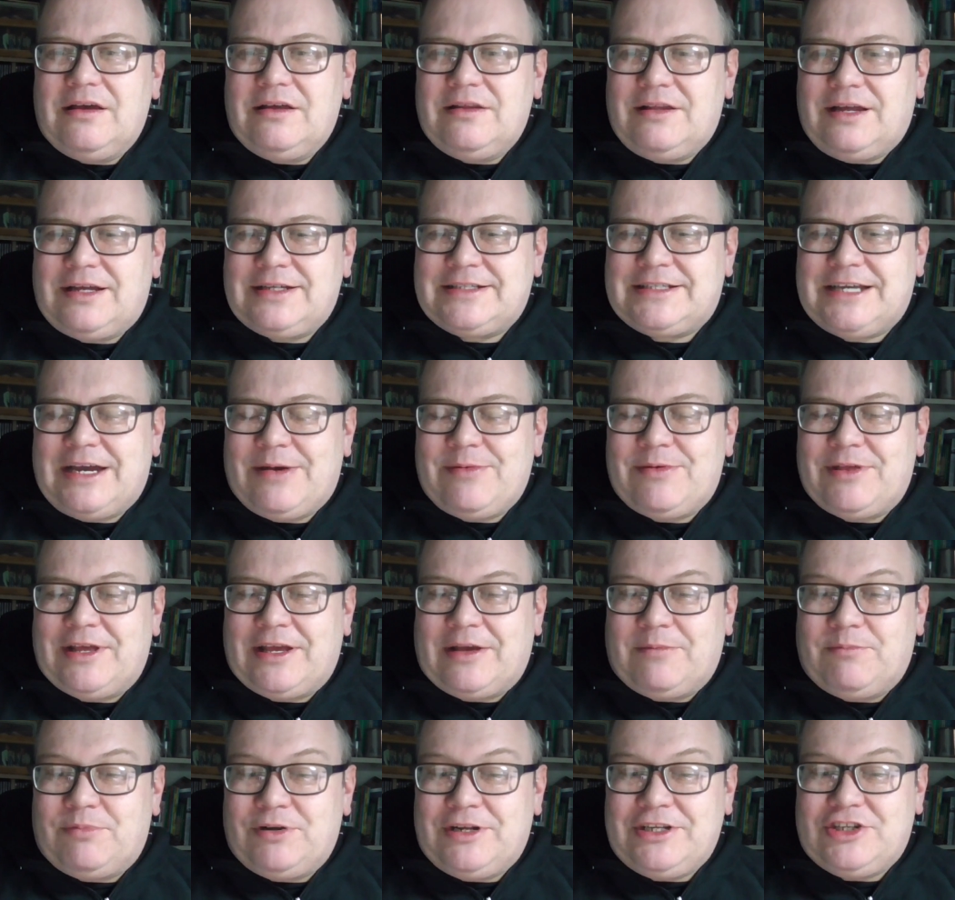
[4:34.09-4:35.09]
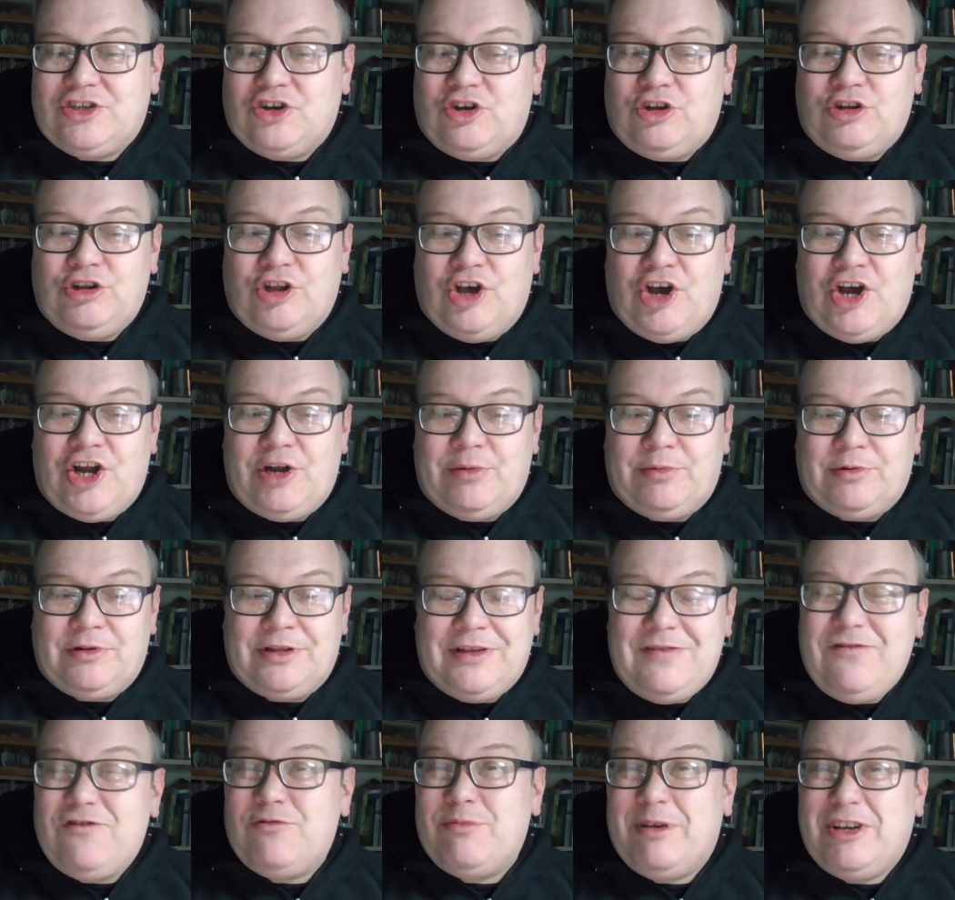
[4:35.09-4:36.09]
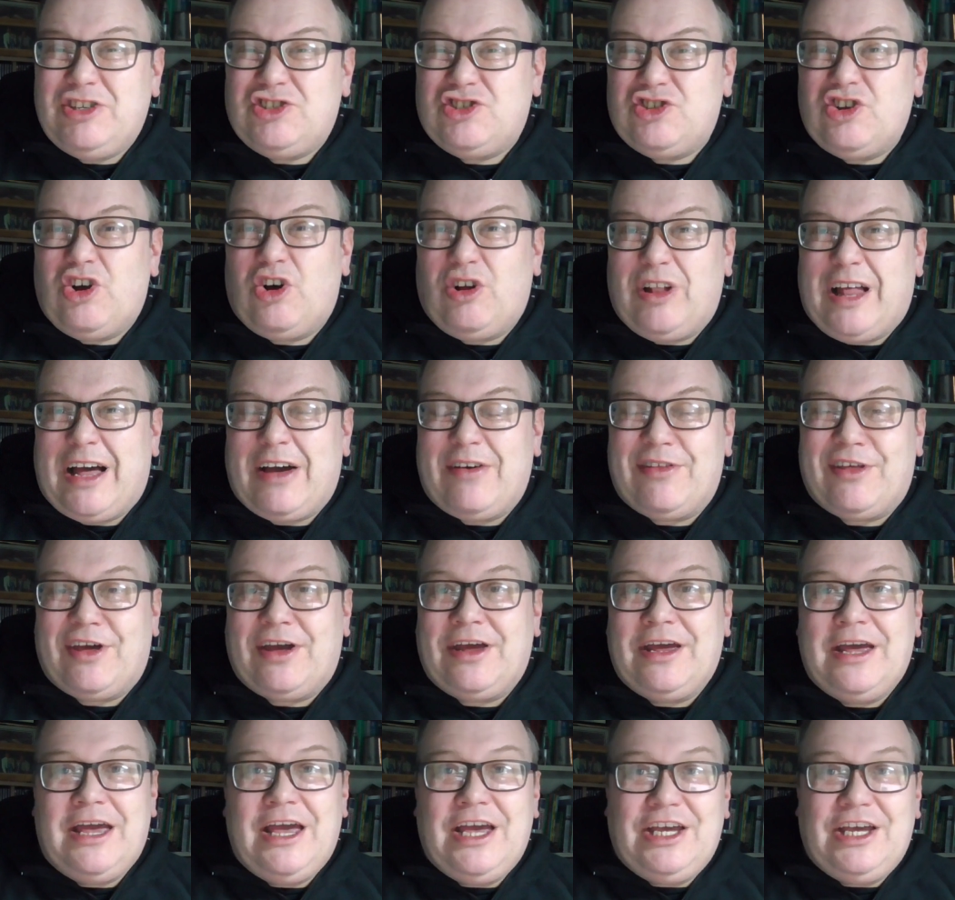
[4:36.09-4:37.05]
That type of thing. But it's all learnable. The information's all out there.